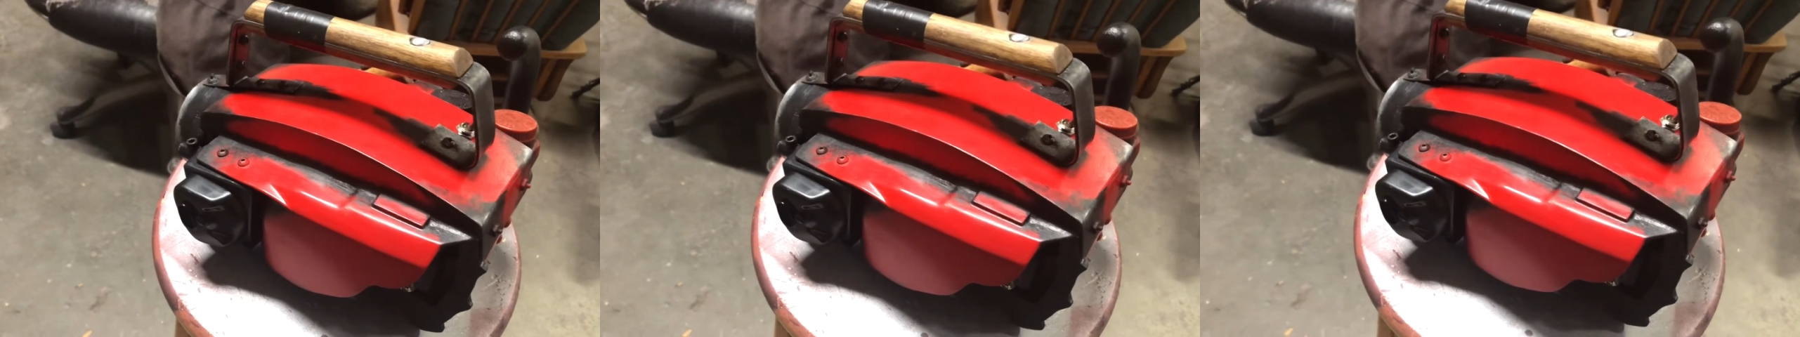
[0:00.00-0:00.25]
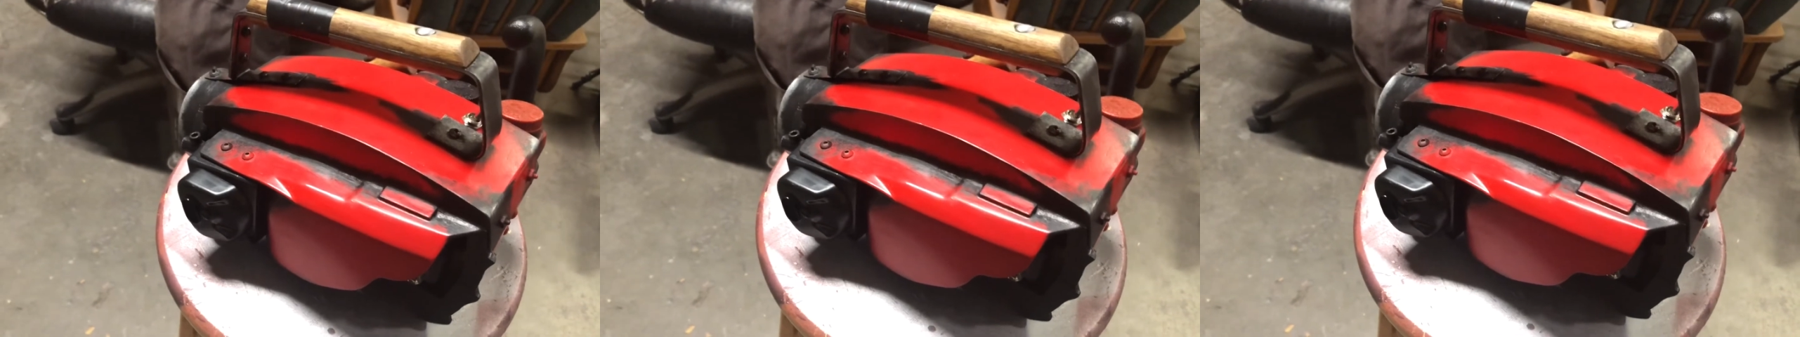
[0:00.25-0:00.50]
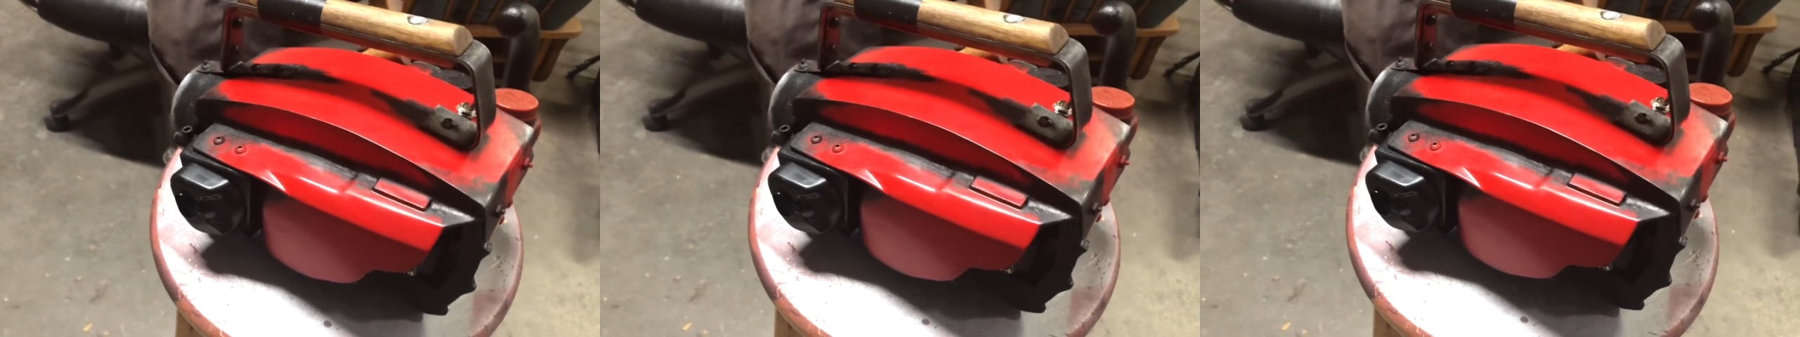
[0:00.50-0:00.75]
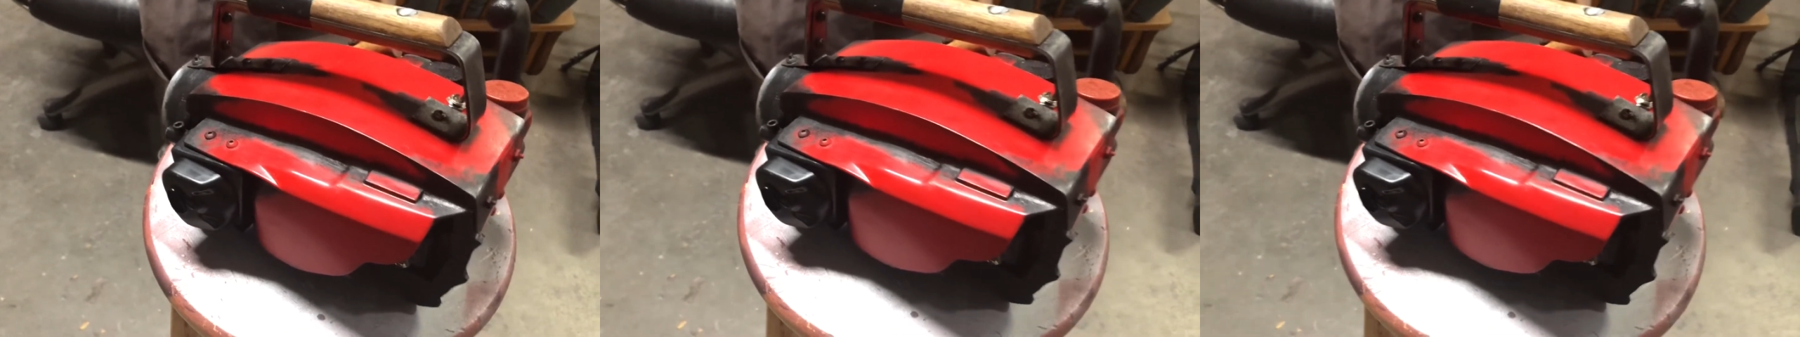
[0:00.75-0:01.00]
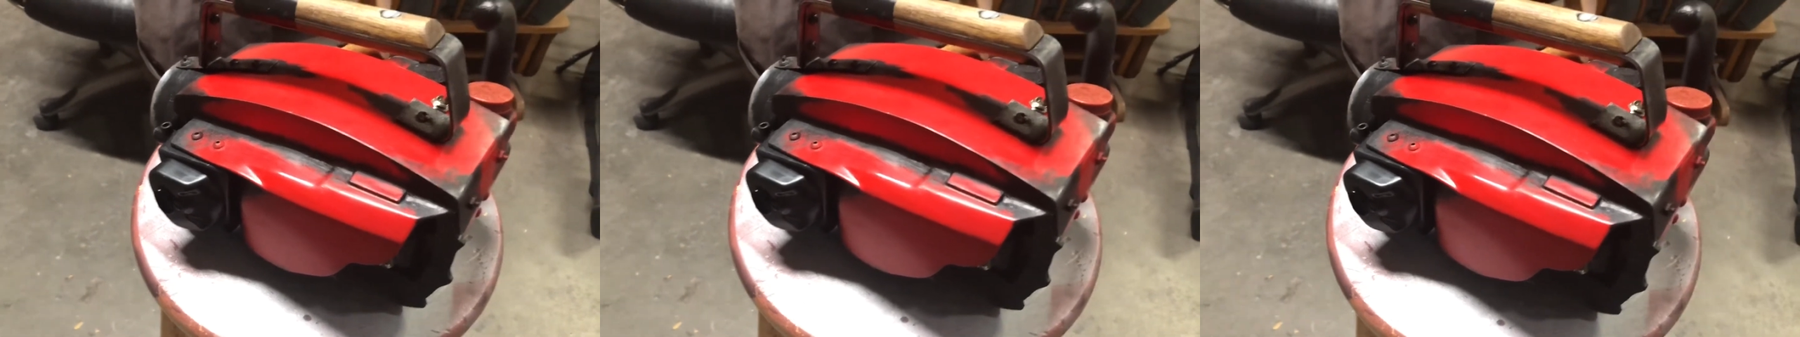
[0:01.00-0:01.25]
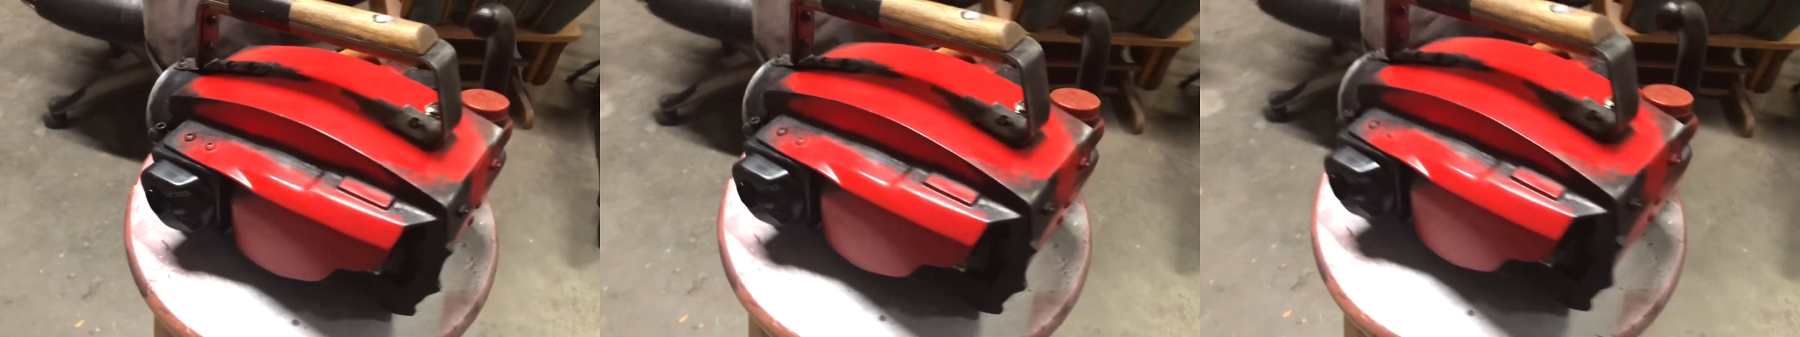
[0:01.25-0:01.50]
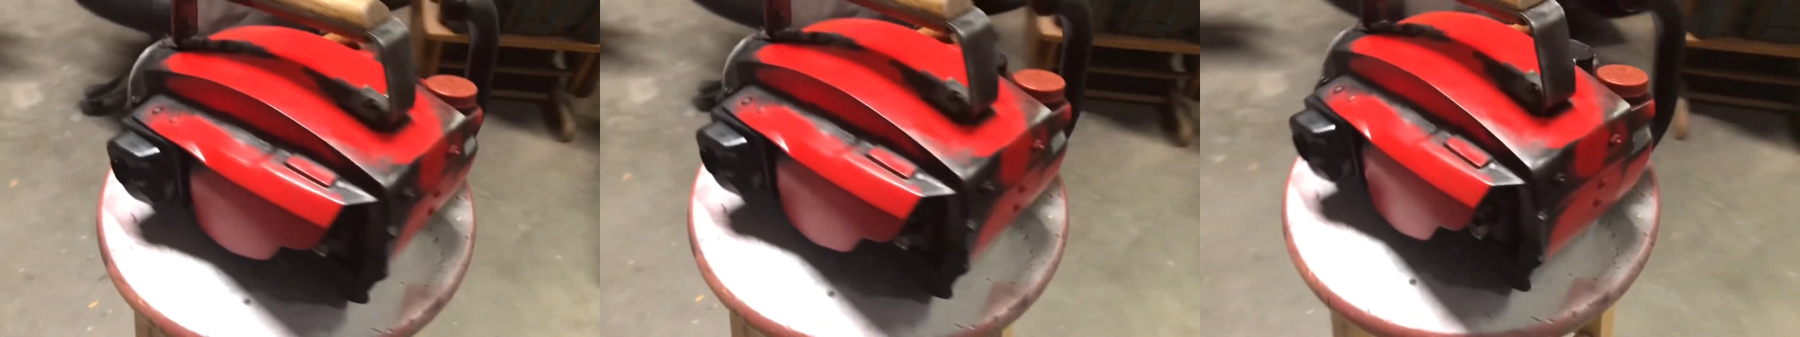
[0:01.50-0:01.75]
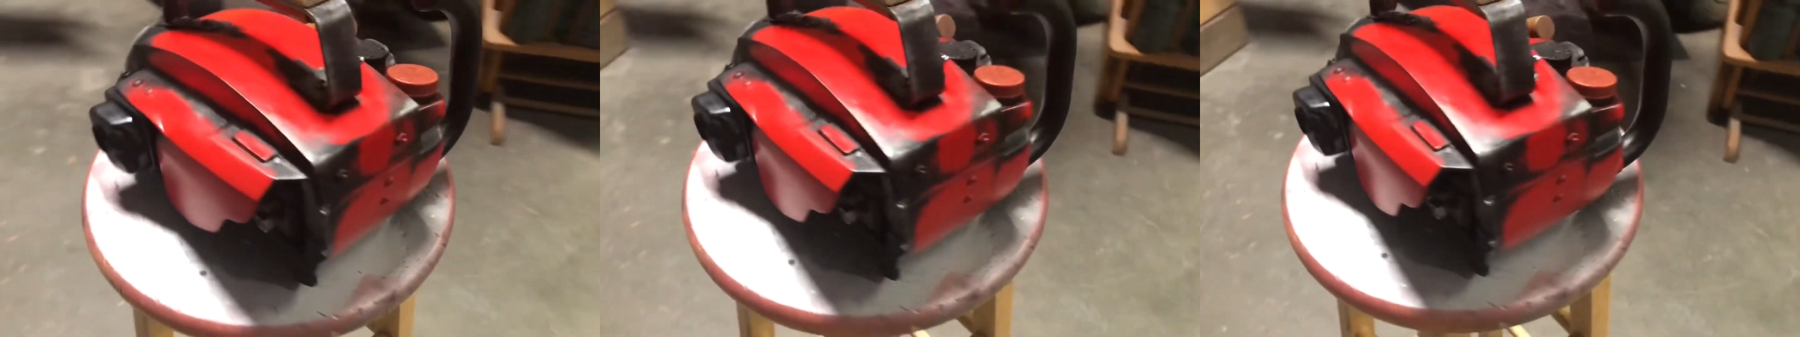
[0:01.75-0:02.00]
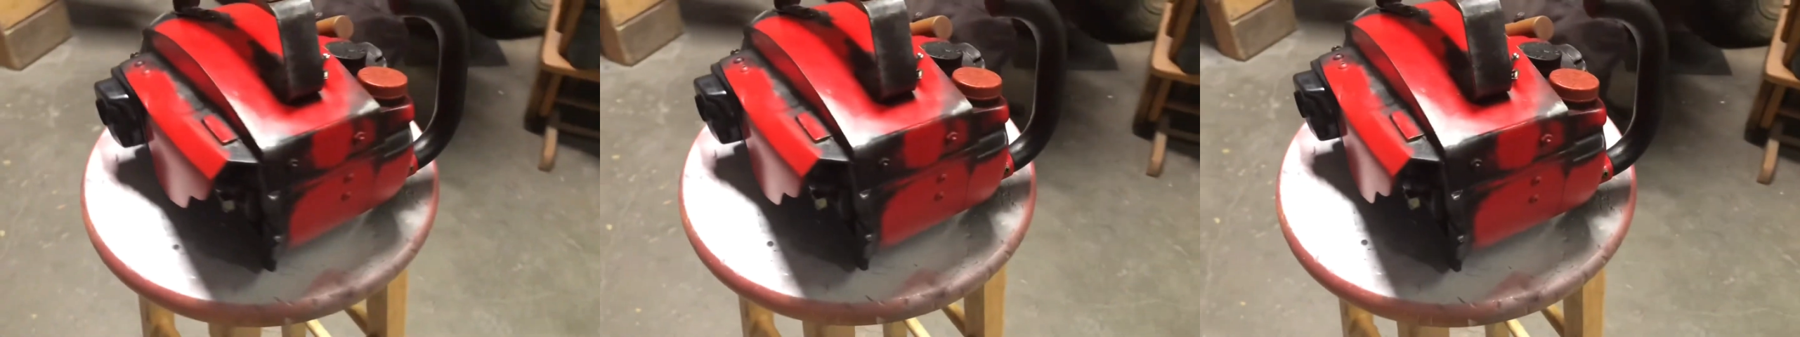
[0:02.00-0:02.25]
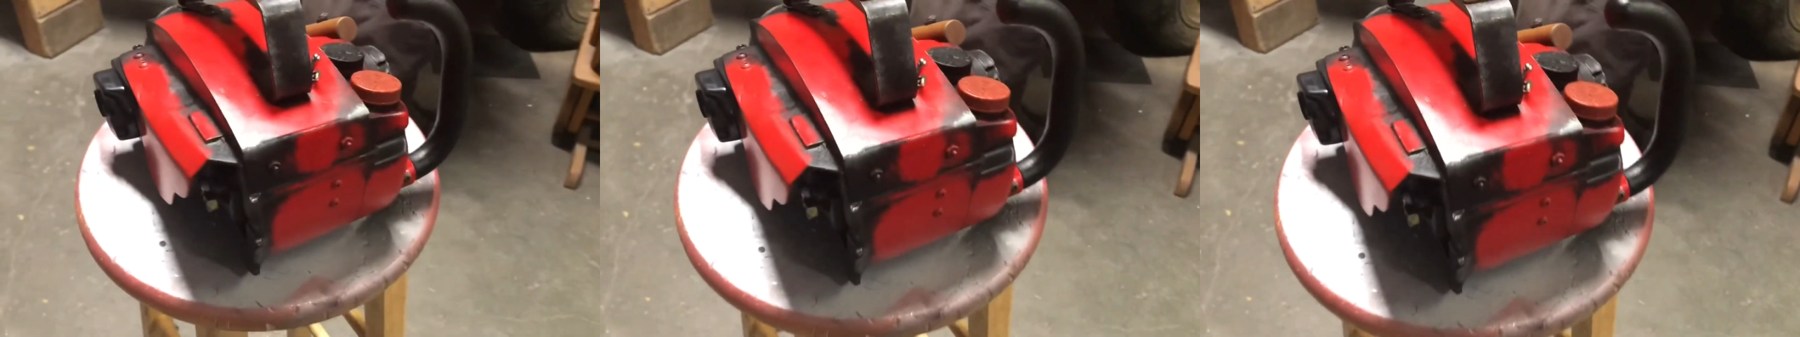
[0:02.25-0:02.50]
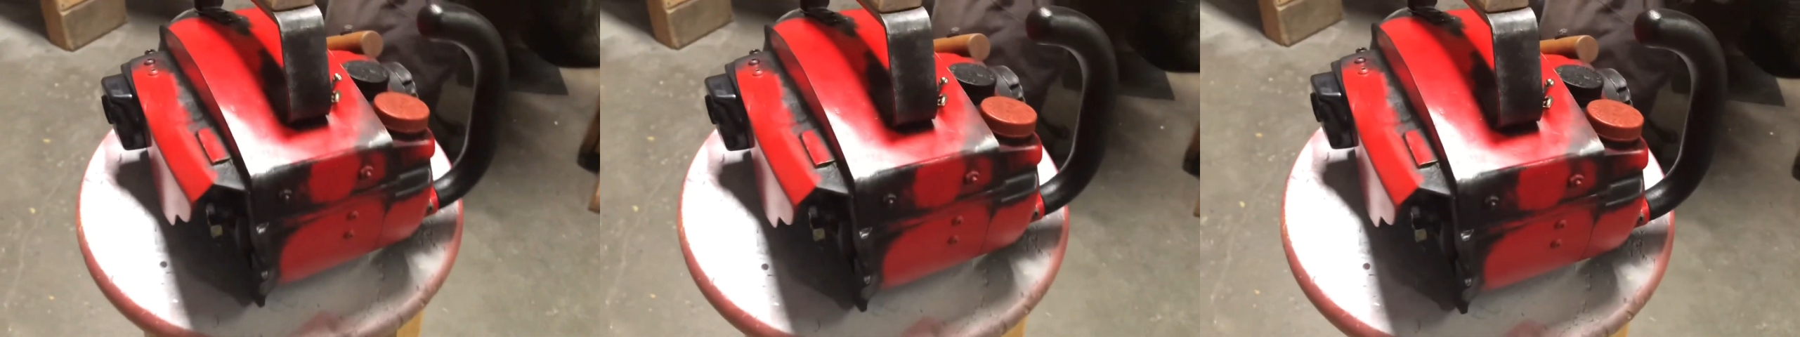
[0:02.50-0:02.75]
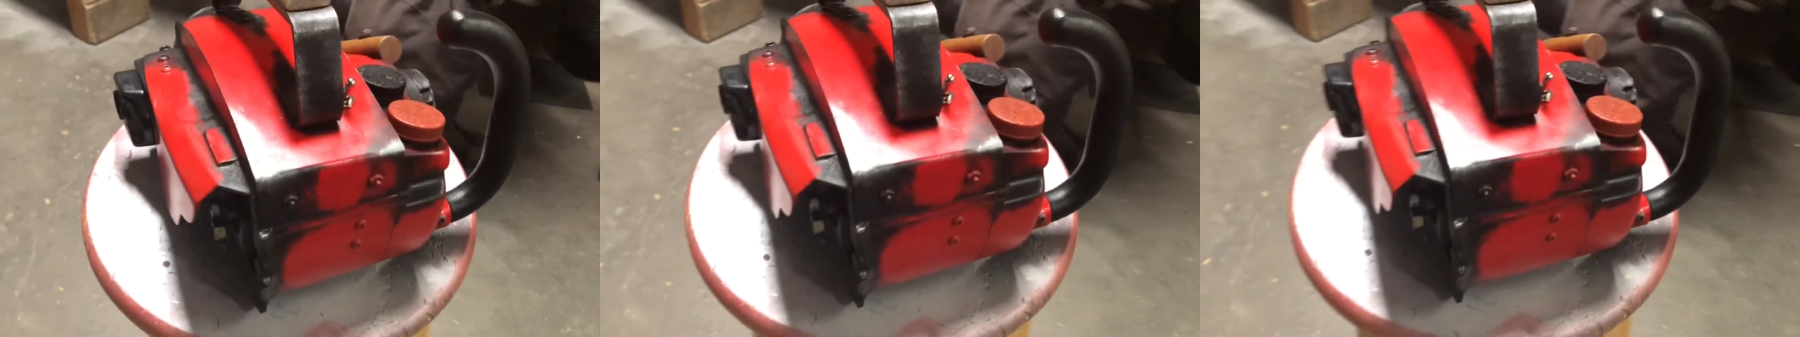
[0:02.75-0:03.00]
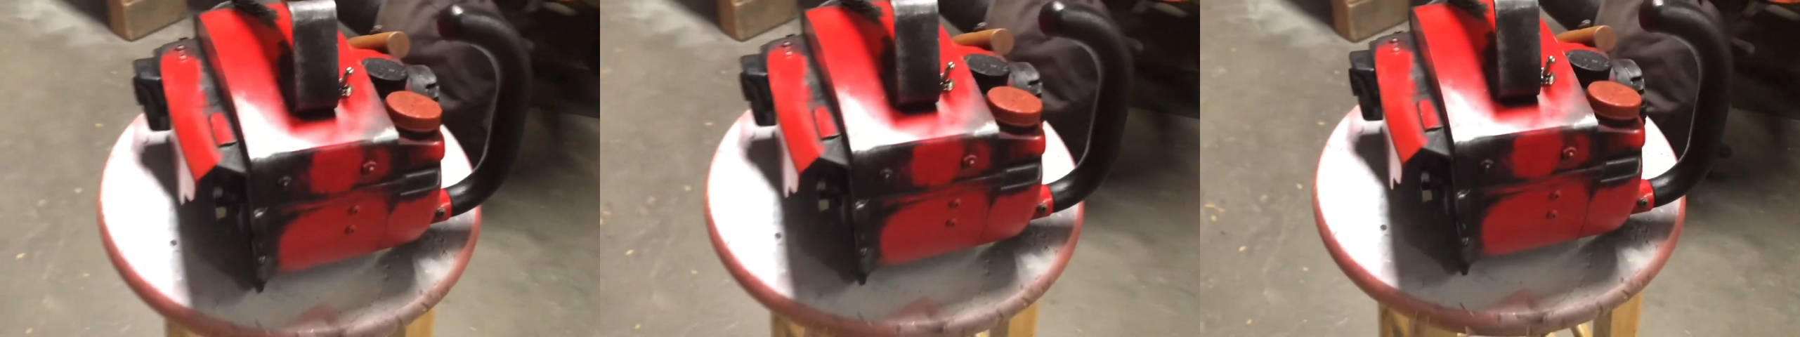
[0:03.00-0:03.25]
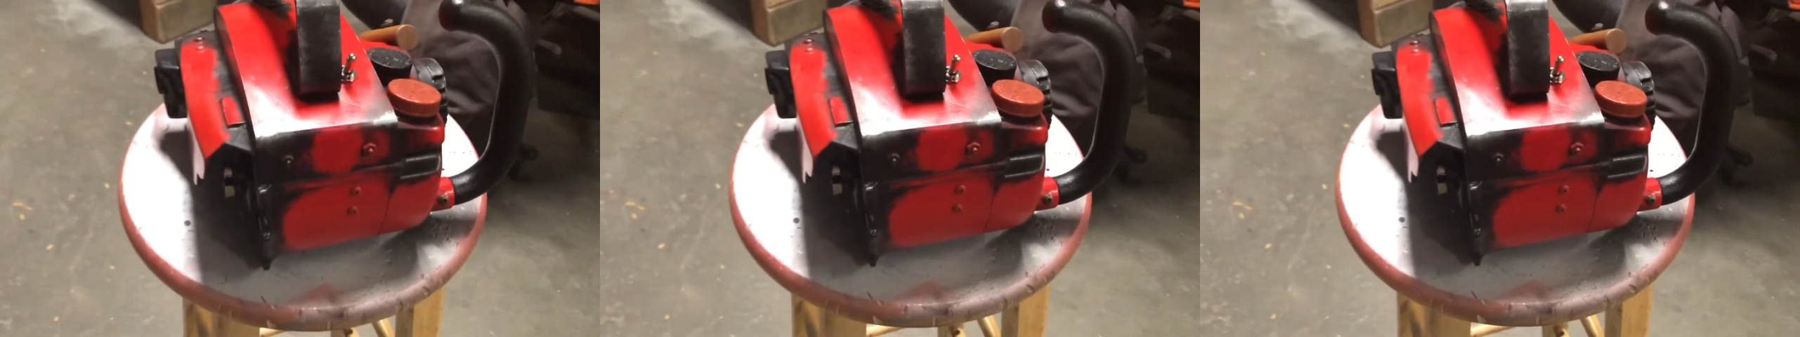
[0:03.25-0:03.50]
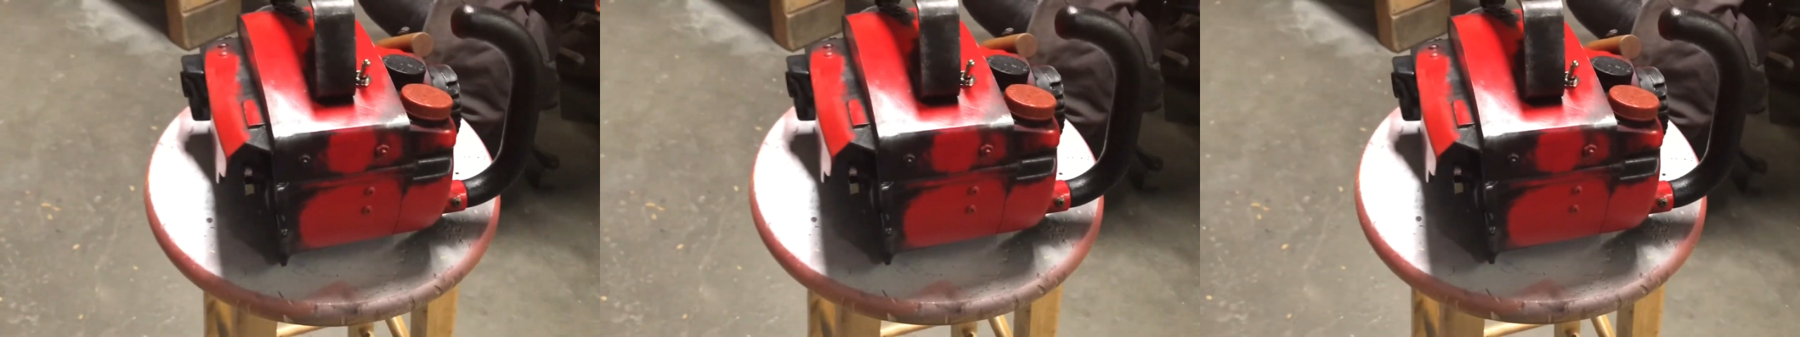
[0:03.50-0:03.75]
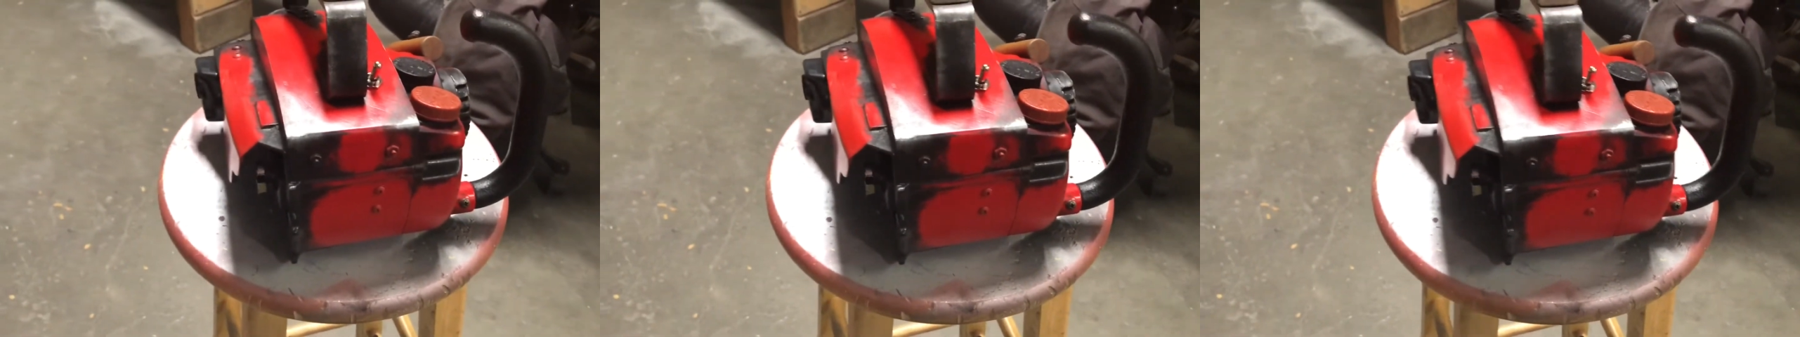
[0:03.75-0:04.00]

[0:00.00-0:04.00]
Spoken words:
Nobody's mouth can be seen.